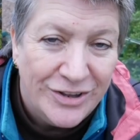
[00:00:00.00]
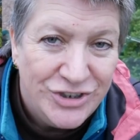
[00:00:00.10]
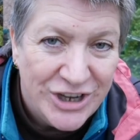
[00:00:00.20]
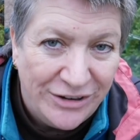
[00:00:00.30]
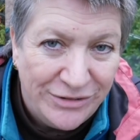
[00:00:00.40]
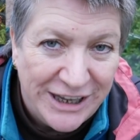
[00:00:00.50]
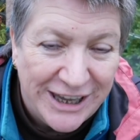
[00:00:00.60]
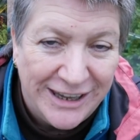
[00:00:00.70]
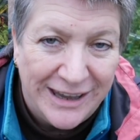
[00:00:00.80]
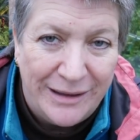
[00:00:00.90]
January
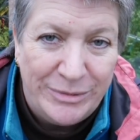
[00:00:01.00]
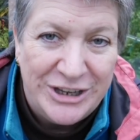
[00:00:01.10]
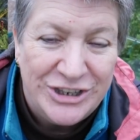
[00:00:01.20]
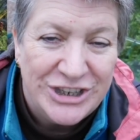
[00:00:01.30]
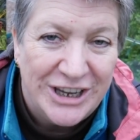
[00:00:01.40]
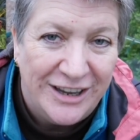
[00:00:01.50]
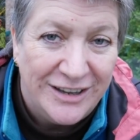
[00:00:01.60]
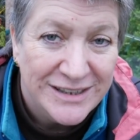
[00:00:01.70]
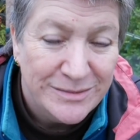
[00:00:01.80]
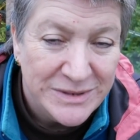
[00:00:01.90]
King cabbage,
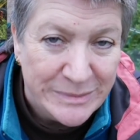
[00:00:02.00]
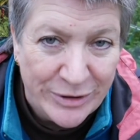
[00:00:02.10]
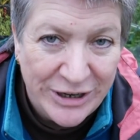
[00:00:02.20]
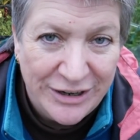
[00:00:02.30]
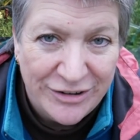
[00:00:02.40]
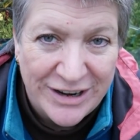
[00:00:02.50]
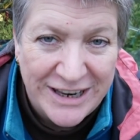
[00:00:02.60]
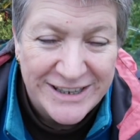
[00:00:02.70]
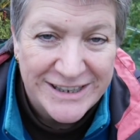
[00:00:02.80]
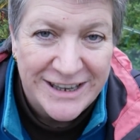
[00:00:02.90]
some spring
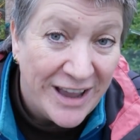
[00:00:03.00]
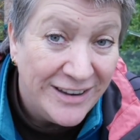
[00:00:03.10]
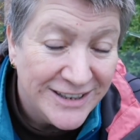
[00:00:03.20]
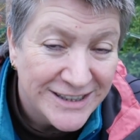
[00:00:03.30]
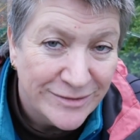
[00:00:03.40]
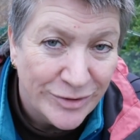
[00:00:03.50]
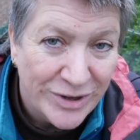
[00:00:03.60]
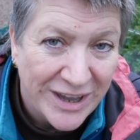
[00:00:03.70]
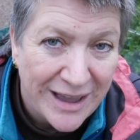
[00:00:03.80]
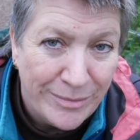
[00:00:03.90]
greens and a
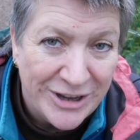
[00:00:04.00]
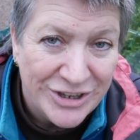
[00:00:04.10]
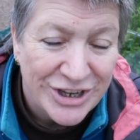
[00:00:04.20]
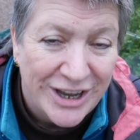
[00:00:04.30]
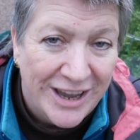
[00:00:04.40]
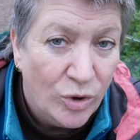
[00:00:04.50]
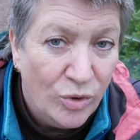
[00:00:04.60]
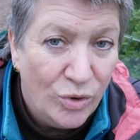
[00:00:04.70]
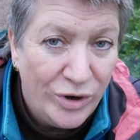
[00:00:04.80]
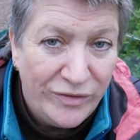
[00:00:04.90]
Savoy cabbage,
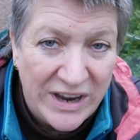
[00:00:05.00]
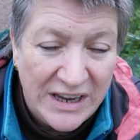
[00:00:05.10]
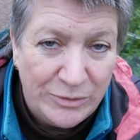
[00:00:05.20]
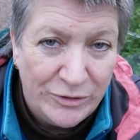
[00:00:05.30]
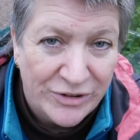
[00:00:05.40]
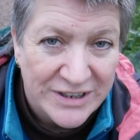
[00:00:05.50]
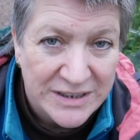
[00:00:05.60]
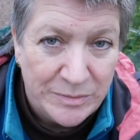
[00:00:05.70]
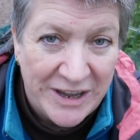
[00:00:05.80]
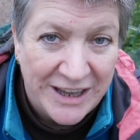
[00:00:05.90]
all available for us
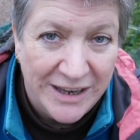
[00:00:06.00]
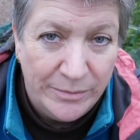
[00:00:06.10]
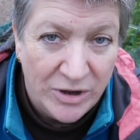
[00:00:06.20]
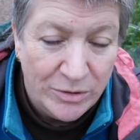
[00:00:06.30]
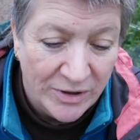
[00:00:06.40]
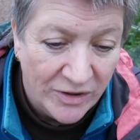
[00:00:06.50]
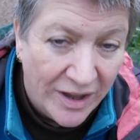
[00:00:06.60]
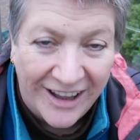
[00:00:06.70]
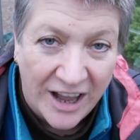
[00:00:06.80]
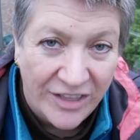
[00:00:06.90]
to pick at the moment.
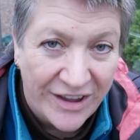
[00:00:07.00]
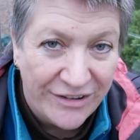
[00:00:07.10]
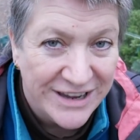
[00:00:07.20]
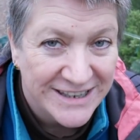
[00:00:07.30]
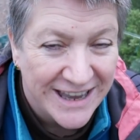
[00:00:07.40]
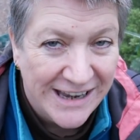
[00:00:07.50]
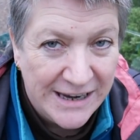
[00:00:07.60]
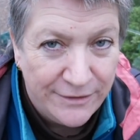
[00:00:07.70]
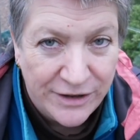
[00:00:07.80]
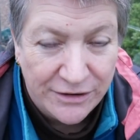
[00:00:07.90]
There is a
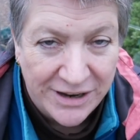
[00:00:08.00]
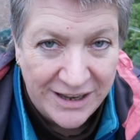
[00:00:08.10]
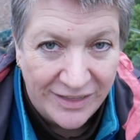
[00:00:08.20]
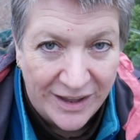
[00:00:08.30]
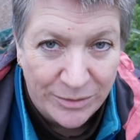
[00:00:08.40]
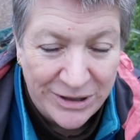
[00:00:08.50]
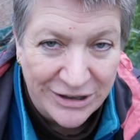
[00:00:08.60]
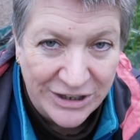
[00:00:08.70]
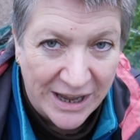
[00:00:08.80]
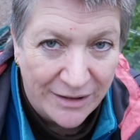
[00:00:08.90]
leafy green that we
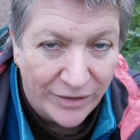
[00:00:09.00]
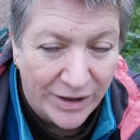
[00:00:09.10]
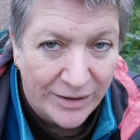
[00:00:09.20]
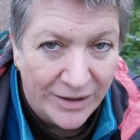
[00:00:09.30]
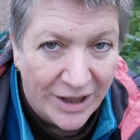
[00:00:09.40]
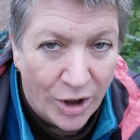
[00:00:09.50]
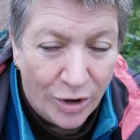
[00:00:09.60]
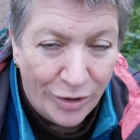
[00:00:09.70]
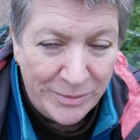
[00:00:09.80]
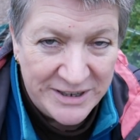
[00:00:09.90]
could have
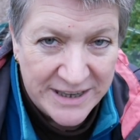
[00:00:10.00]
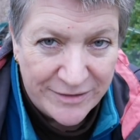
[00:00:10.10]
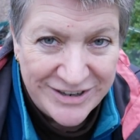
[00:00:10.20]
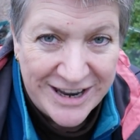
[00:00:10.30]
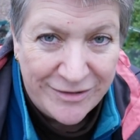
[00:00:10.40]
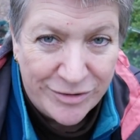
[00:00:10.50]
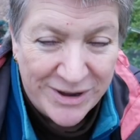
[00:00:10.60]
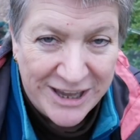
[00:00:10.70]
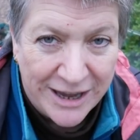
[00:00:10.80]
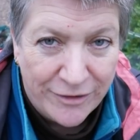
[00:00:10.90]
almost every day of the
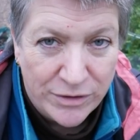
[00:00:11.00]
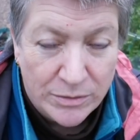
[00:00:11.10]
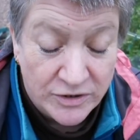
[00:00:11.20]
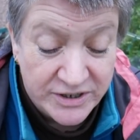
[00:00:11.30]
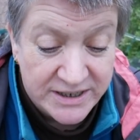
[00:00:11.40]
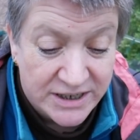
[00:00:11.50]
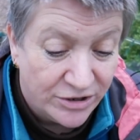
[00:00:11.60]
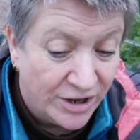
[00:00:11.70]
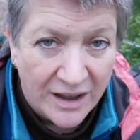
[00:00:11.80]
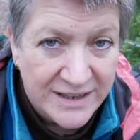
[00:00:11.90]
week if we wanted
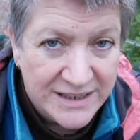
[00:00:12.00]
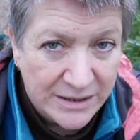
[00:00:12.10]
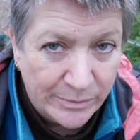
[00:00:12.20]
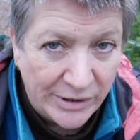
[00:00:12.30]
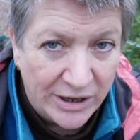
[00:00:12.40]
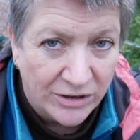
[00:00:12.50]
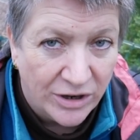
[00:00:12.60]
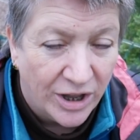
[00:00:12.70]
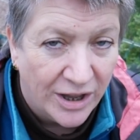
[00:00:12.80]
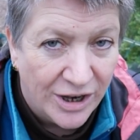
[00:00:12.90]
to. I didn't
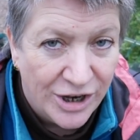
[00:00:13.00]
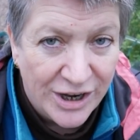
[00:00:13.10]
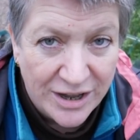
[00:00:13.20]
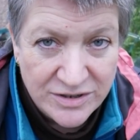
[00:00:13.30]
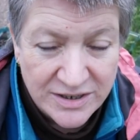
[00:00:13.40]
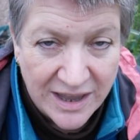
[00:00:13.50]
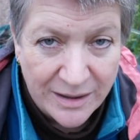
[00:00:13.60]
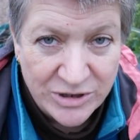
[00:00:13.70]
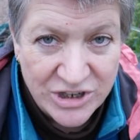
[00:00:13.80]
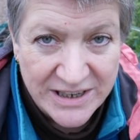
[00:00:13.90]
plant loads of
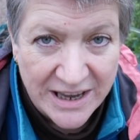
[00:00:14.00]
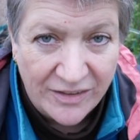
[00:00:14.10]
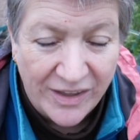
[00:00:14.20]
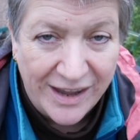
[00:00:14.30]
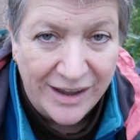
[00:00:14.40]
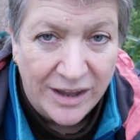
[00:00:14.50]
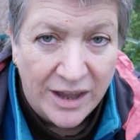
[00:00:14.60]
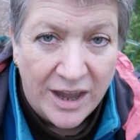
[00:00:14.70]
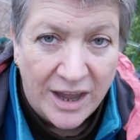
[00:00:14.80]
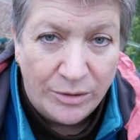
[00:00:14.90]
cabbages out there.
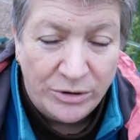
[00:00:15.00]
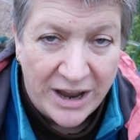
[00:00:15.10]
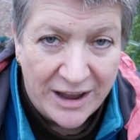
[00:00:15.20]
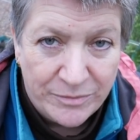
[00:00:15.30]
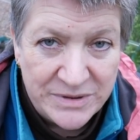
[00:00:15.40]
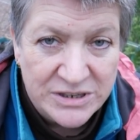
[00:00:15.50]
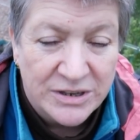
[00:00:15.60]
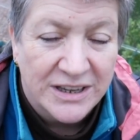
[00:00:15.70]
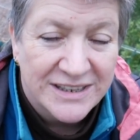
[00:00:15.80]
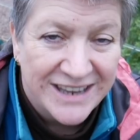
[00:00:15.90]
What I have been
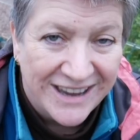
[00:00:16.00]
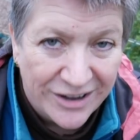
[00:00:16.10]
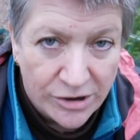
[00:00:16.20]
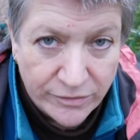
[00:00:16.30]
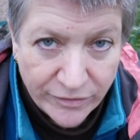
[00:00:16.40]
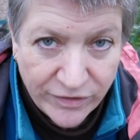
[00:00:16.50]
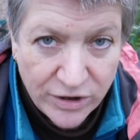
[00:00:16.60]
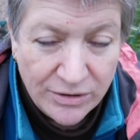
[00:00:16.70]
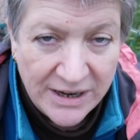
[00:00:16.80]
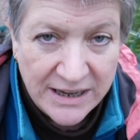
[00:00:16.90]
doing is taking off a
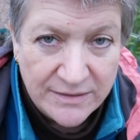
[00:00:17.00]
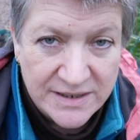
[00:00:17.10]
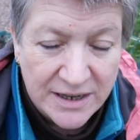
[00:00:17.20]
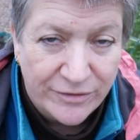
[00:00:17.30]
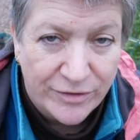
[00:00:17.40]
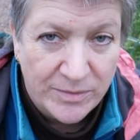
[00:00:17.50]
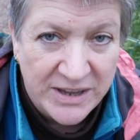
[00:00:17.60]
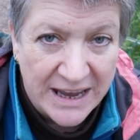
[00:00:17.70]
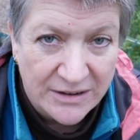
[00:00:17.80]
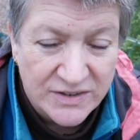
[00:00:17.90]
few leaves from
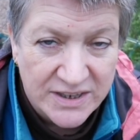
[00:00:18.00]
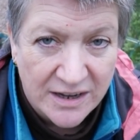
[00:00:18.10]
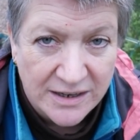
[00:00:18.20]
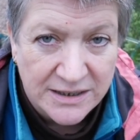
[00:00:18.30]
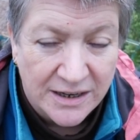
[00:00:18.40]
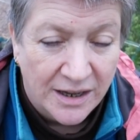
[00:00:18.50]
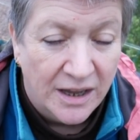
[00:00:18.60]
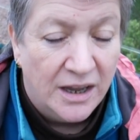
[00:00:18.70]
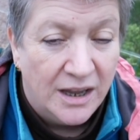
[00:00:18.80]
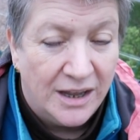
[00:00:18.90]
the outside.
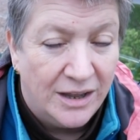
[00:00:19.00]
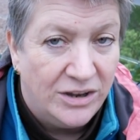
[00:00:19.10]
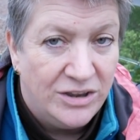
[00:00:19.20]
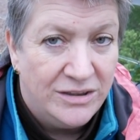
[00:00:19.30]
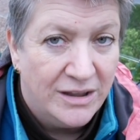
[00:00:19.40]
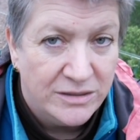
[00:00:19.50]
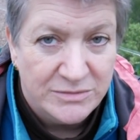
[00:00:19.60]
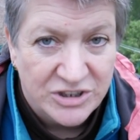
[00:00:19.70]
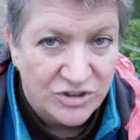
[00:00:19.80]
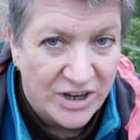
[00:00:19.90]
Neither
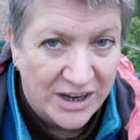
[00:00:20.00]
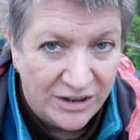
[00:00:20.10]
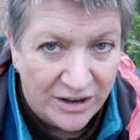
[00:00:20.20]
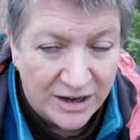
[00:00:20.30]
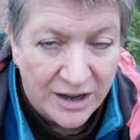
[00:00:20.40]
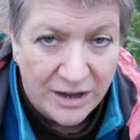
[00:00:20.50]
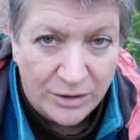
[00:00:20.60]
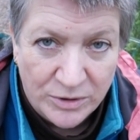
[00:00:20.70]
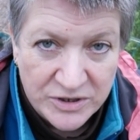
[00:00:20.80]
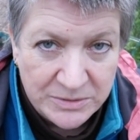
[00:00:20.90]
Mr. J and
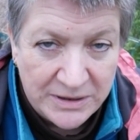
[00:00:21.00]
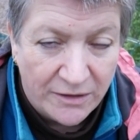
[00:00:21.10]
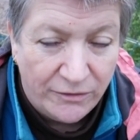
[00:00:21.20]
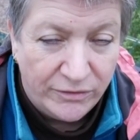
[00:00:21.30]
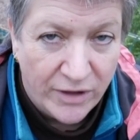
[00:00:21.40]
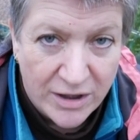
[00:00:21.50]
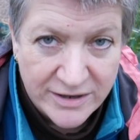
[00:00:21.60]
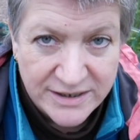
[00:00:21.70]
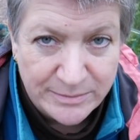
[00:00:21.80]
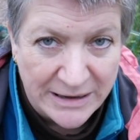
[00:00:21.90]
I want to eat a
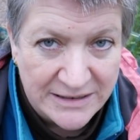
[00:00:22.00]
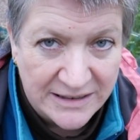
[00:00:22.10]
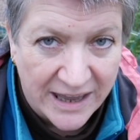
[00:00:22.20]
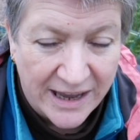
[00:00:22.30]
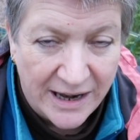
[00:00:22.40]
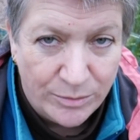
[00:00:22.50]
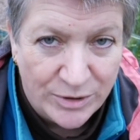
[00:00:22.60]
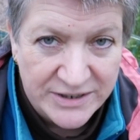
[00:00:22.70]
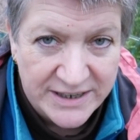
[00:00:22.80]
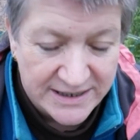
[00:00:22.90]
vast amount of kale in
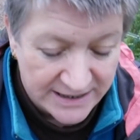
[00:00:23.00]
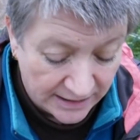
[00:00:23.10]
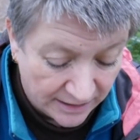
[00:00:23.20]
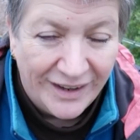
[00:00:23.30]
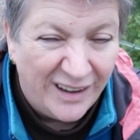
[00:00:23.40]
one sitting.